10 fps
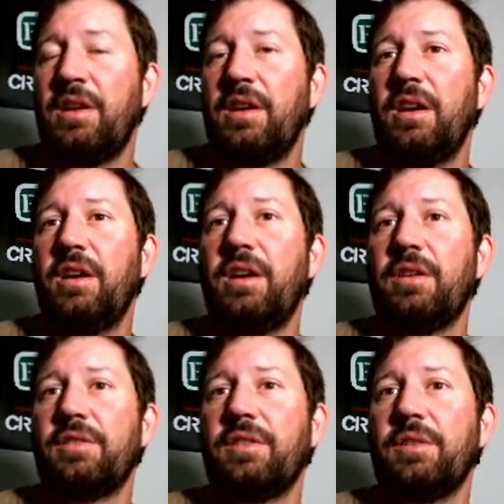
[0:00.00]

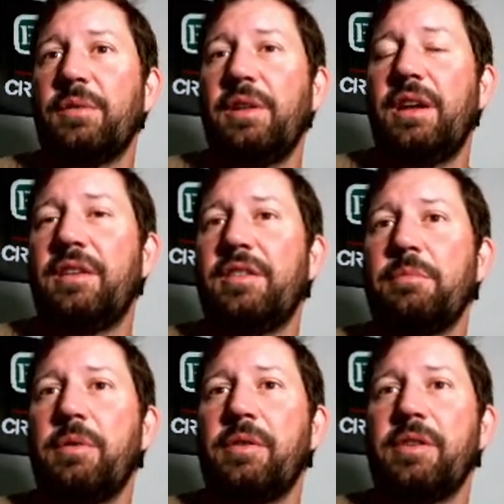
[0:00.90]
Oh, so they're related to the
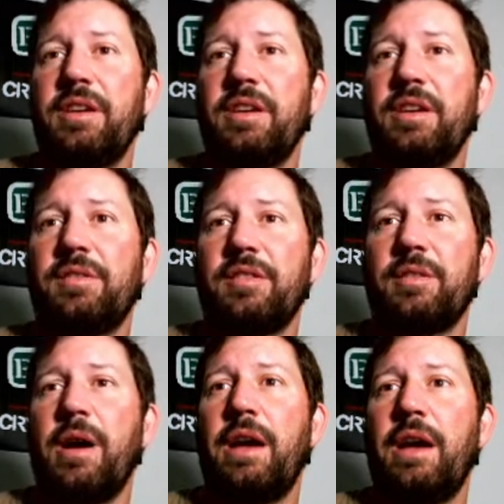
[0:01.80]
Polkadot
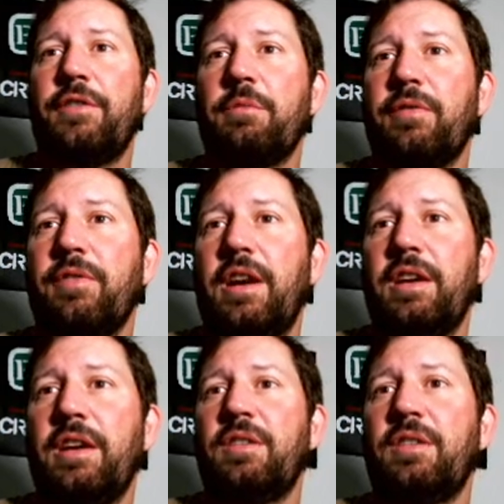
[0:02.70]
ecosystem. iPhone
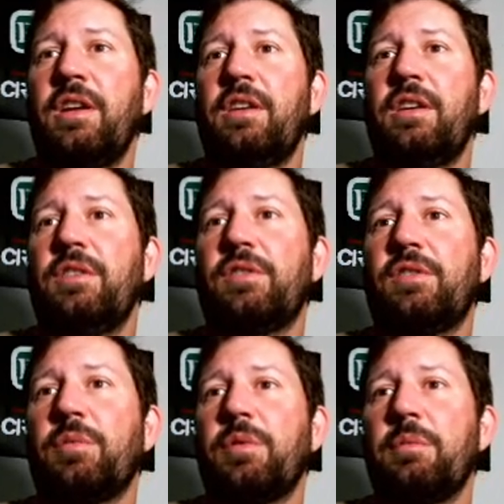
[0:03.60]
provided
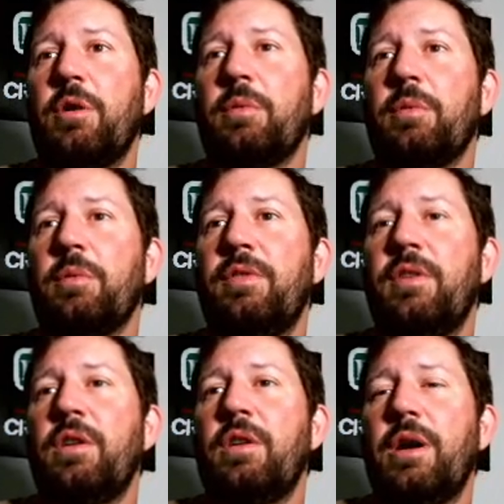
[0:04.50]
users with a mobile
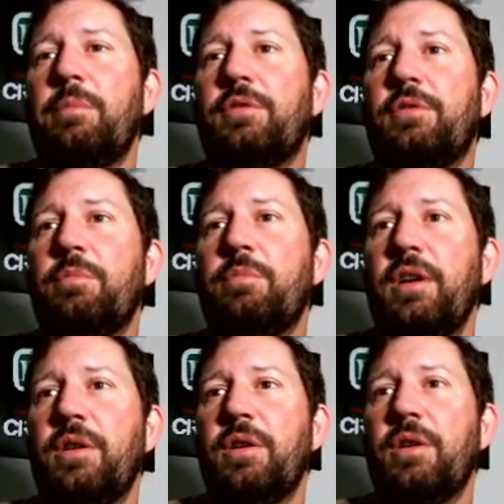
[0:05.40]
Web
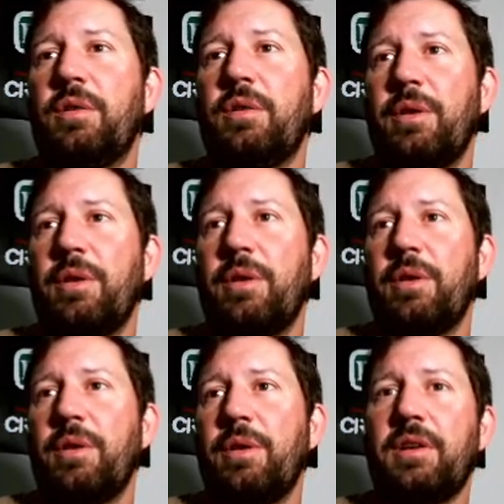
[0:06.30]
2.0 gateway.
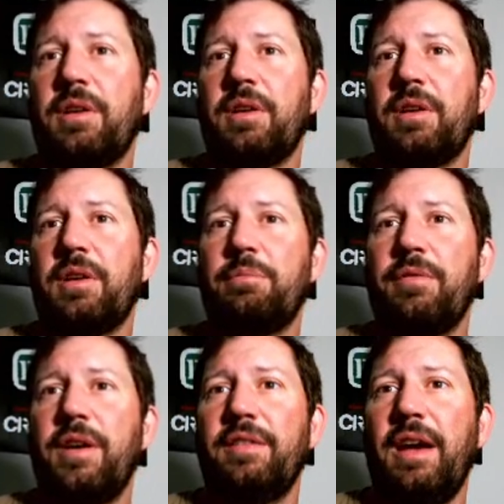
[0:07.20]
Deeper Connect
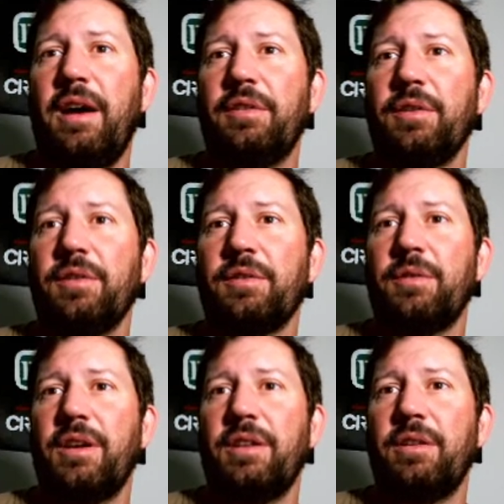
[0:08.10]
provides households
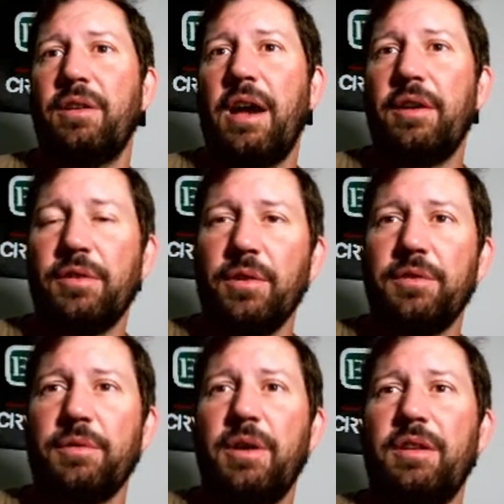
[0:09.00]
around
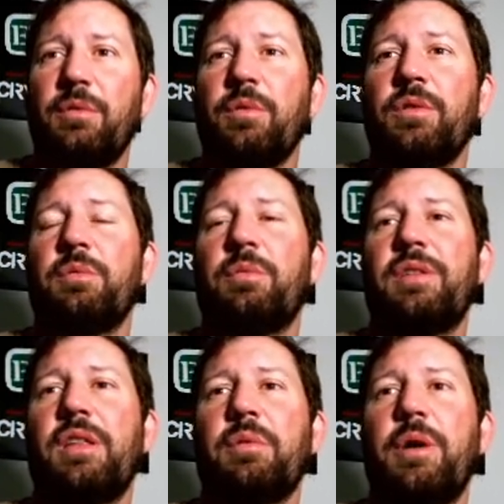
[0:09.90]
the world
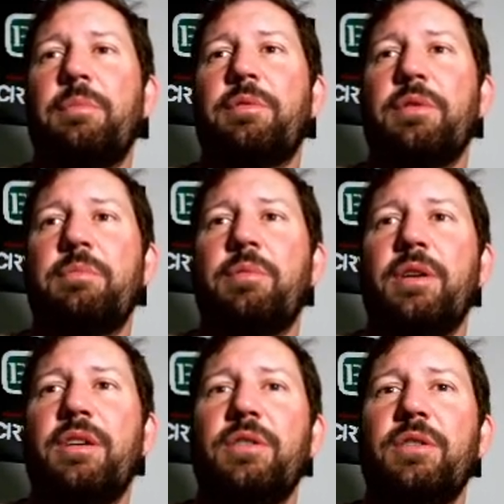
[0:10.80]
with a Web
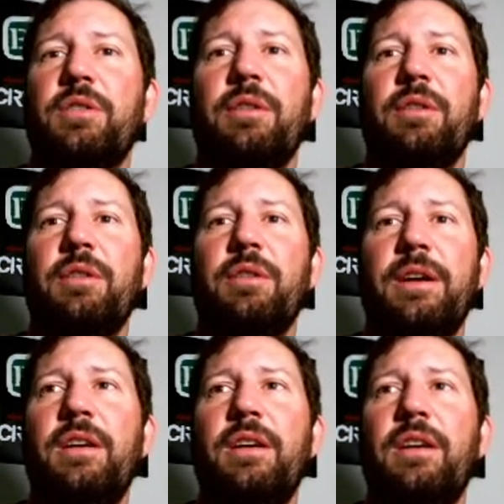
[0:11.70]
3.0 gateway.
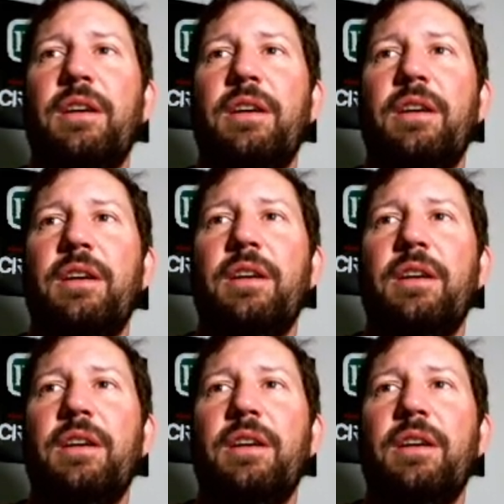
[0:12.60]
So this